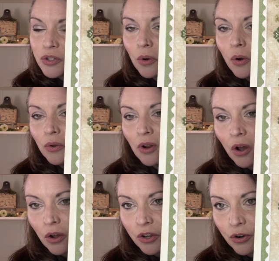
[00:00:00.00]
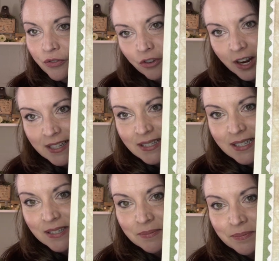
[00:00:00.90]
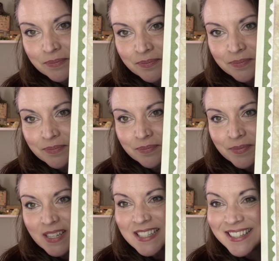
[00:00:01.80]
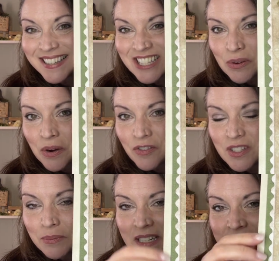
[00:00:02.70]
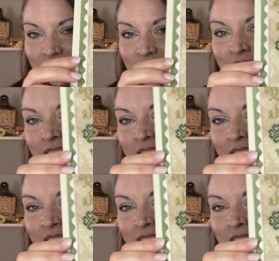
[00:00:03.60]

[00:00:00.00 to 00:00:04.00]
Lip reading: to hold all your friends. So let's go over some details.